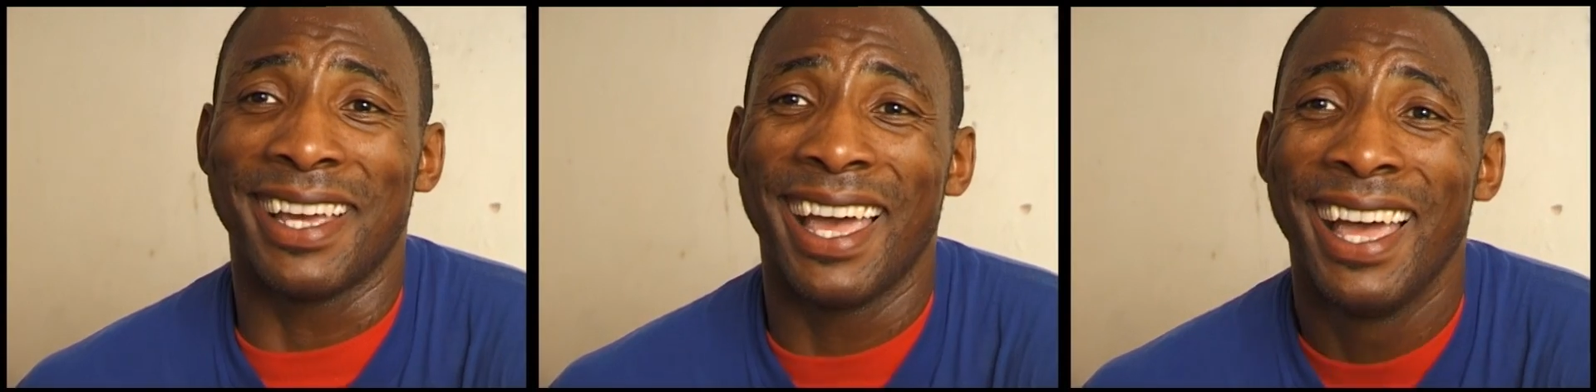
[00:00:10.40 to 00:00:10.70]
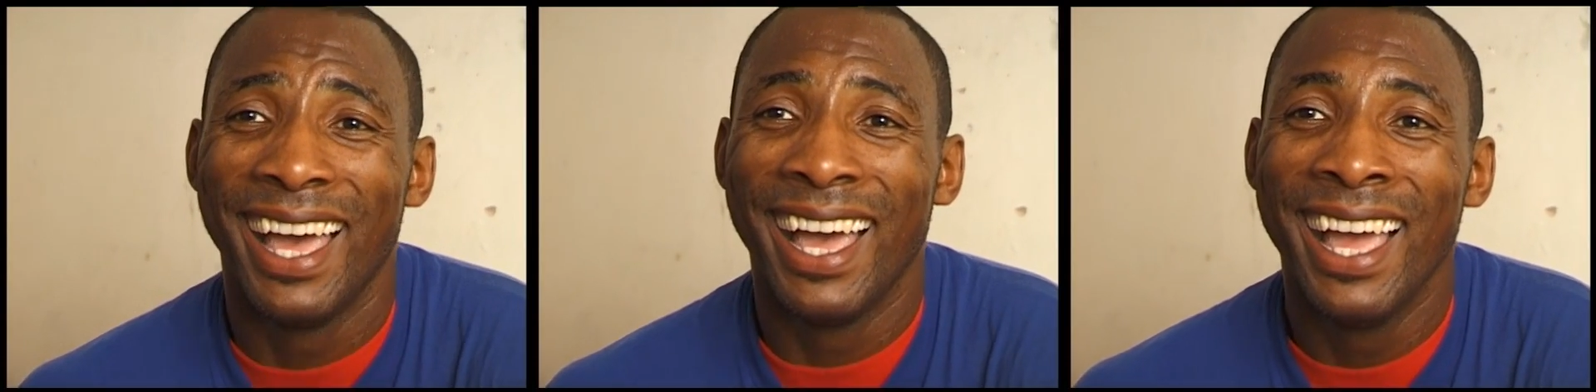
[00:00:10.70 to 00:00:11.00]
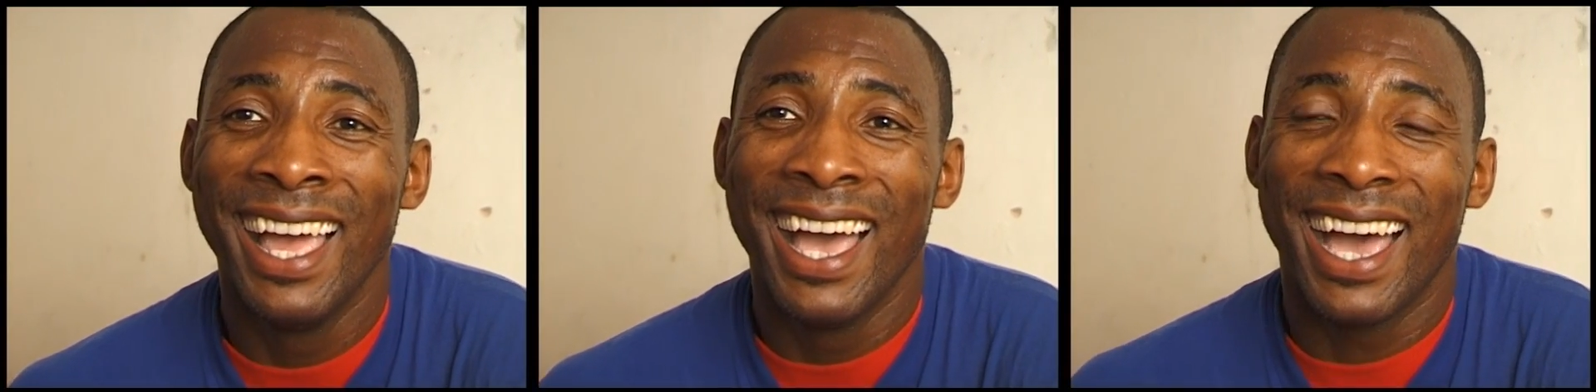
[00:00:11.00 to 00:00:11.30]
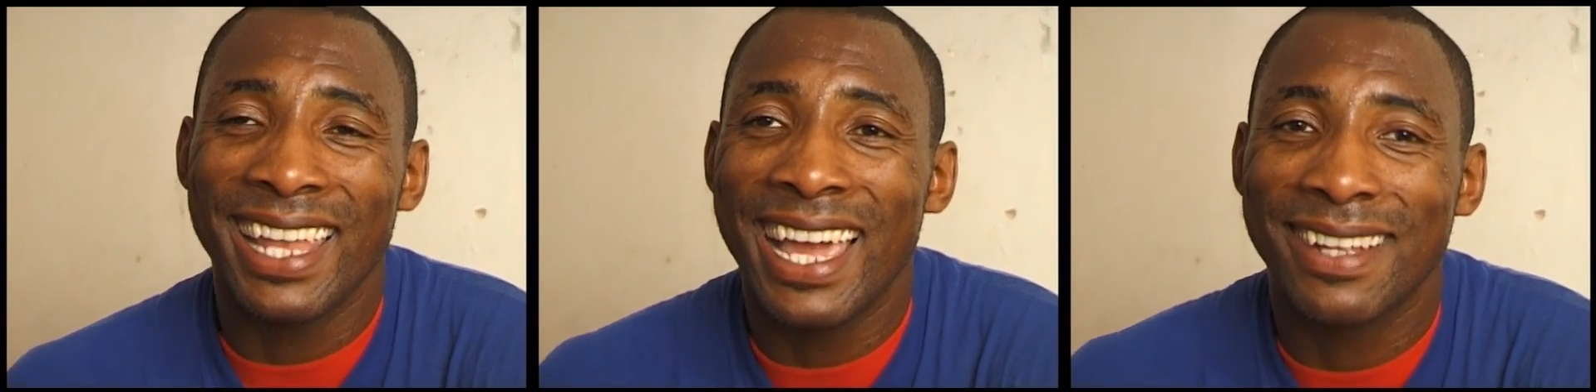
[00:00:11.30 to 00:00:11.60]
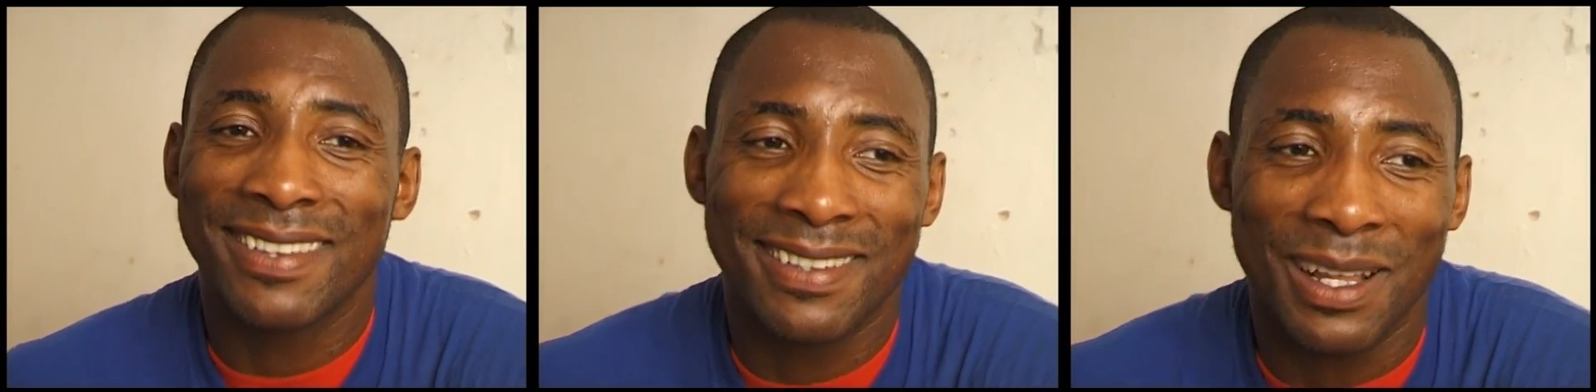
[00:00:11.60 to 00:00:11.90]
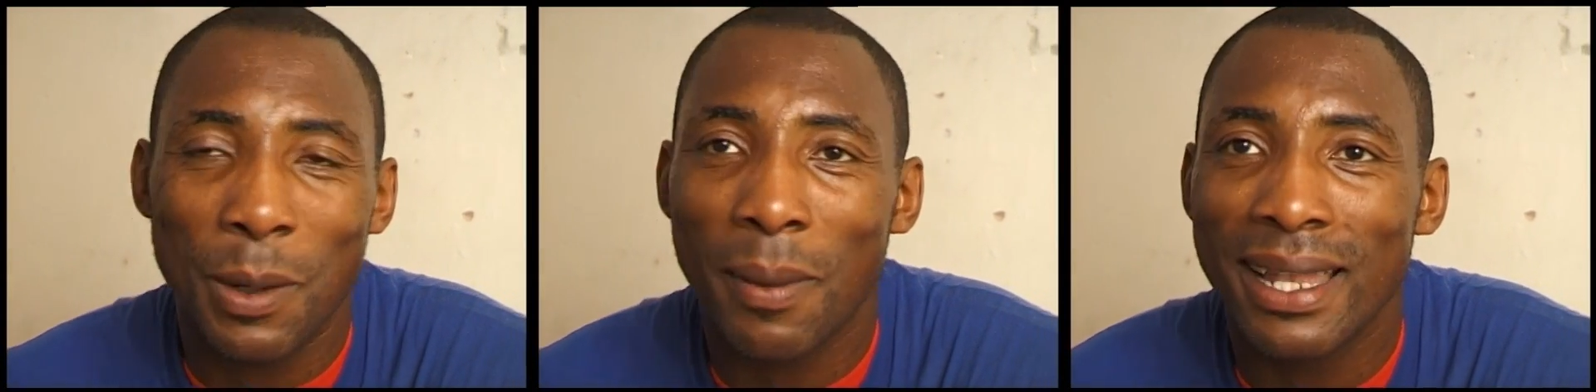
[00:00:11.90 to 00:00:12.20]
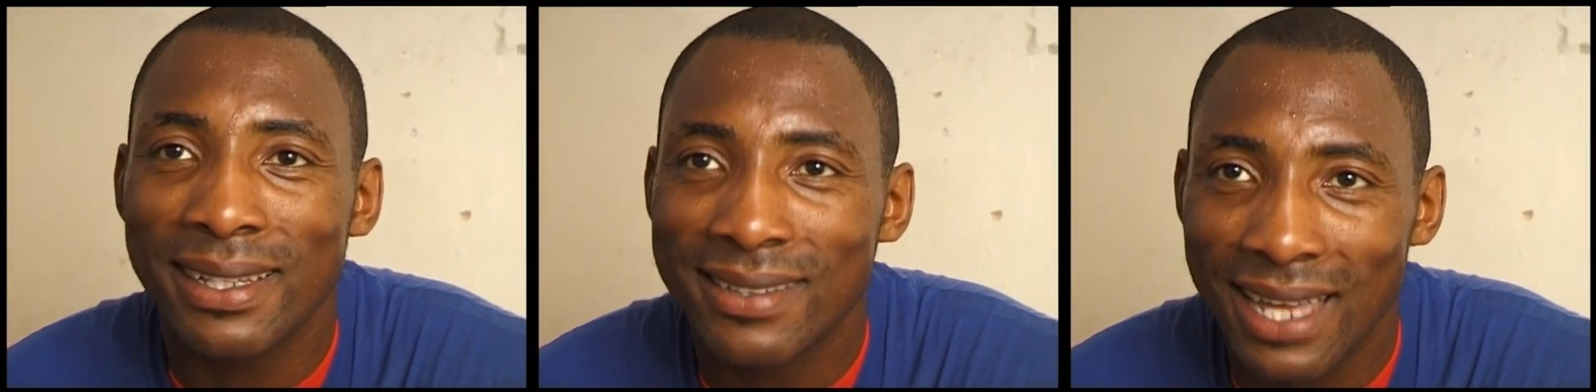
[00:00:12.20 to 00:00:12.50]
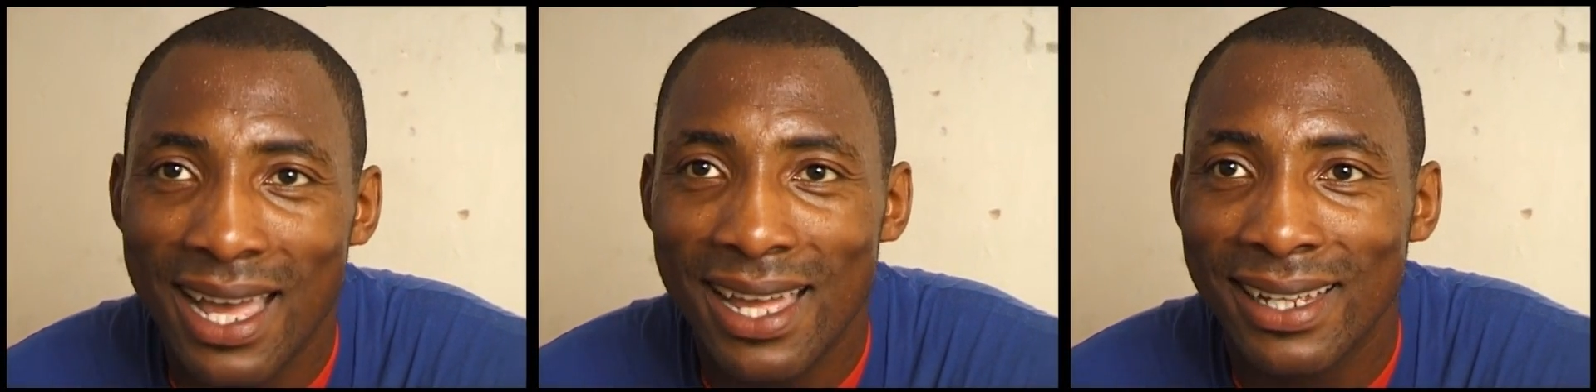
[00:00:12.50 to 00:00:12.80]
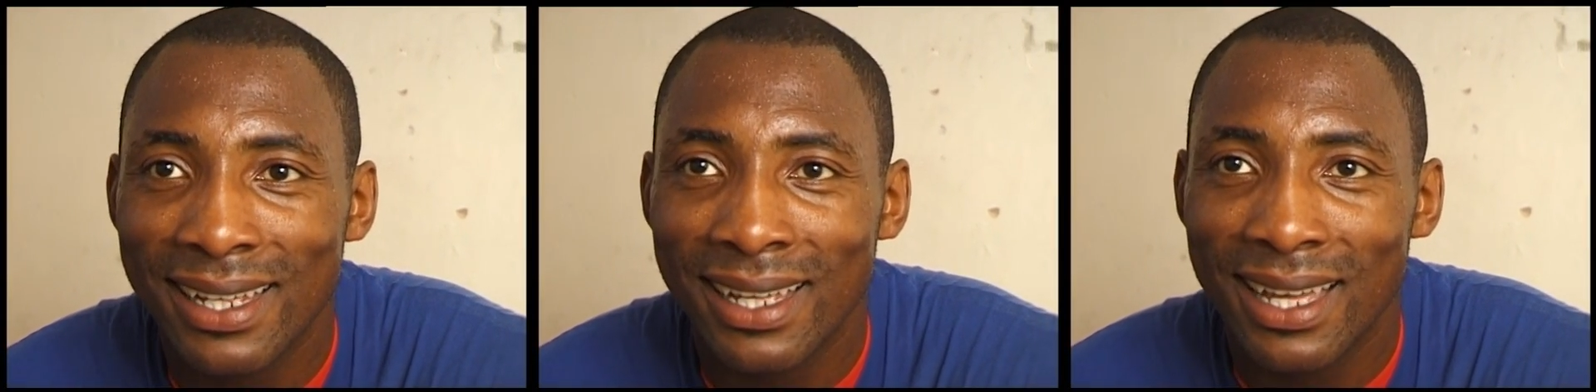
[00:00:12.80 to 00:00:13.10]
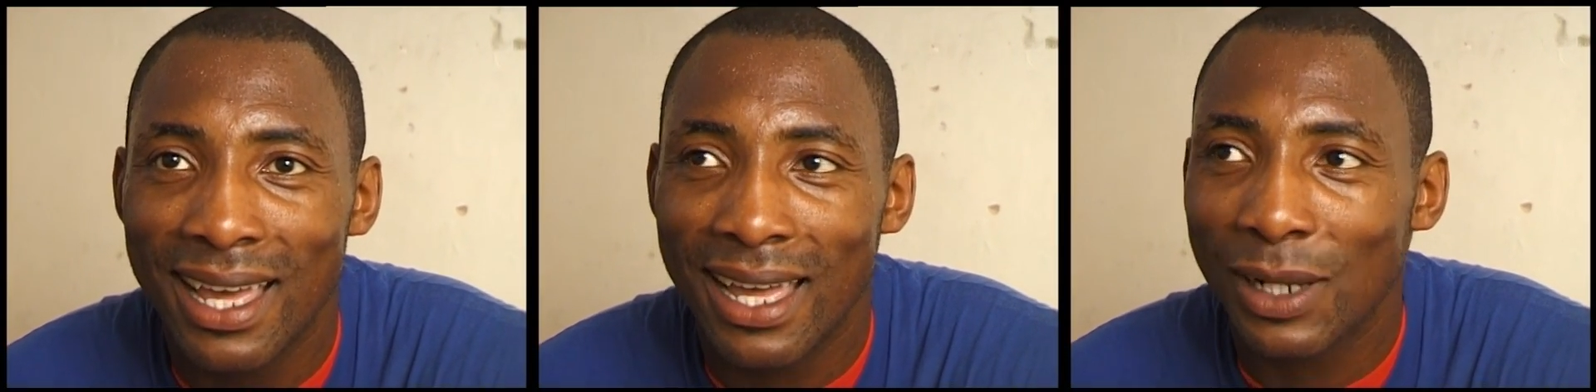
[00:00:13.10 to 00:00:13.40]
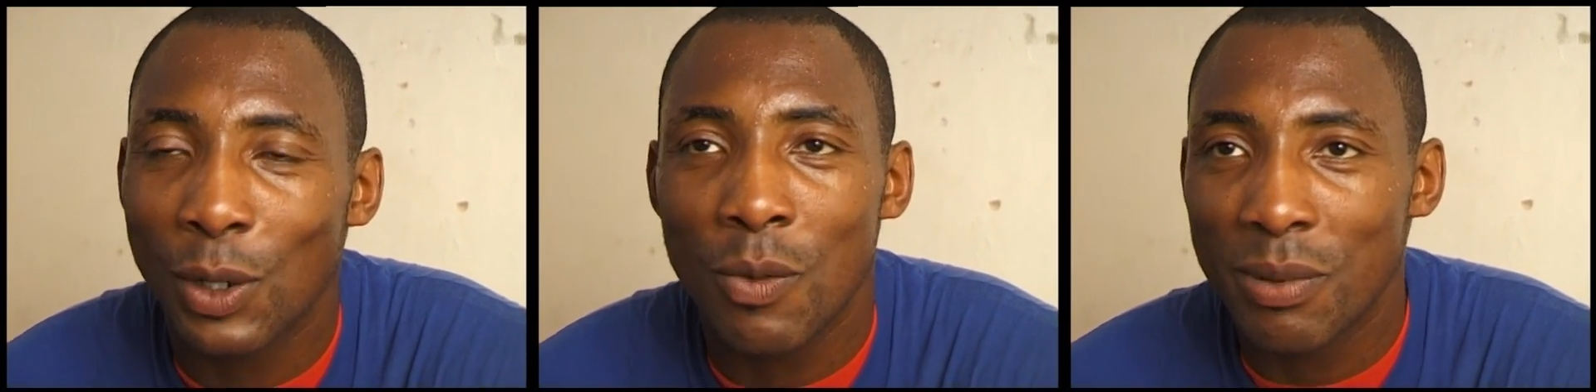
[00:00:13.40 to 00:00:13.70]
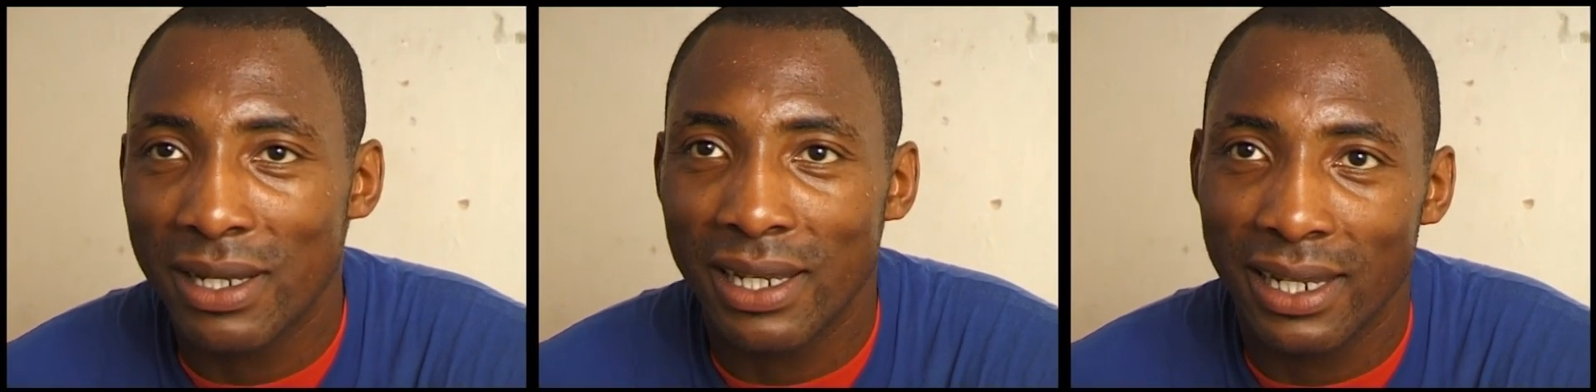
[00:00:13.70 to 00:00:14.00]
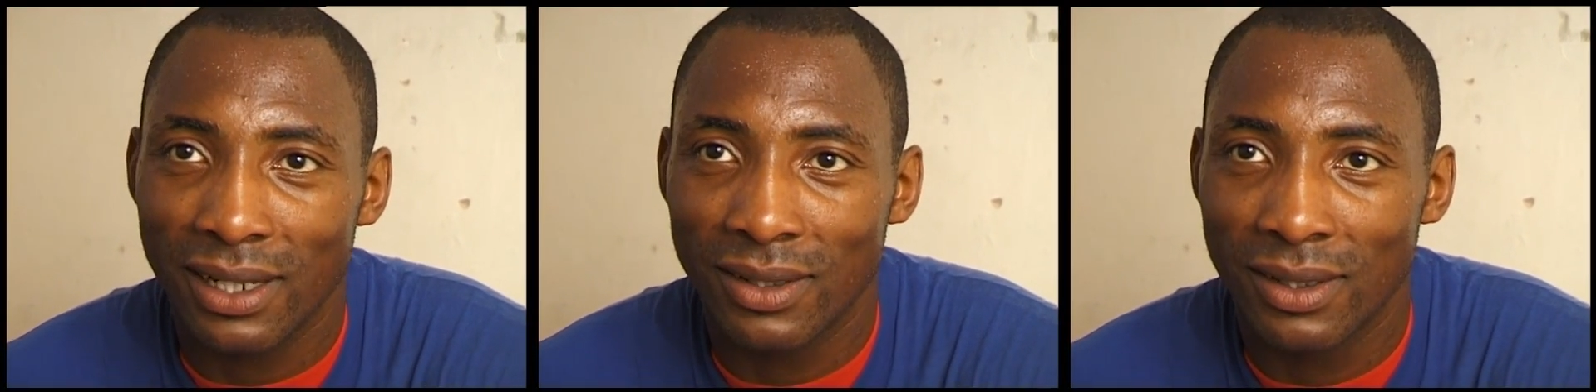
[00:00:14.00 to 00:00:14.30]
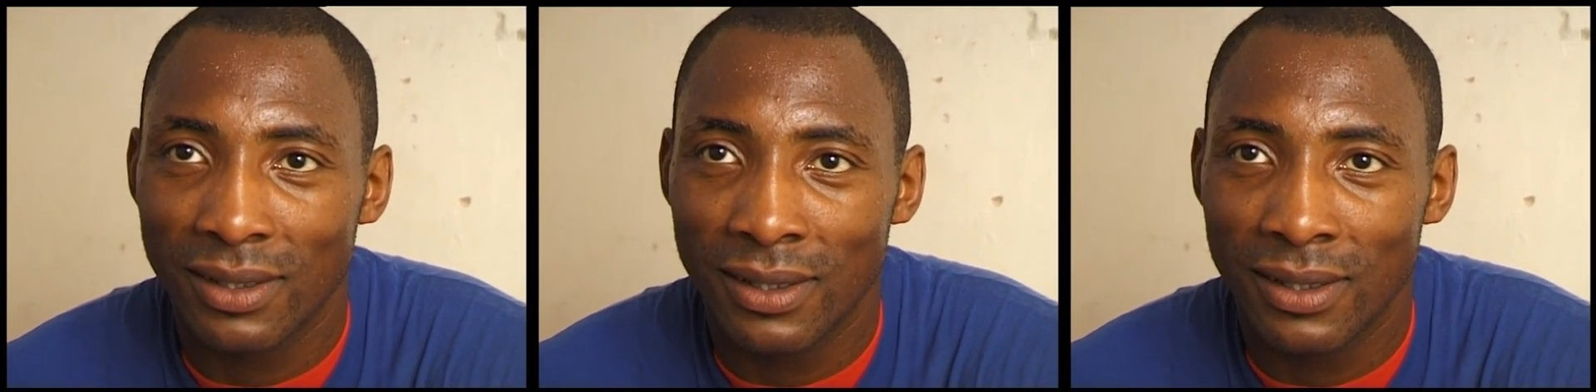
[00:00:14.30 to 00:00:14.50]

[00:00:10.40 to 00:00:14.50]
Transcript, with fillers: and I had to tell you about this guy uh, called Brendan Ingle.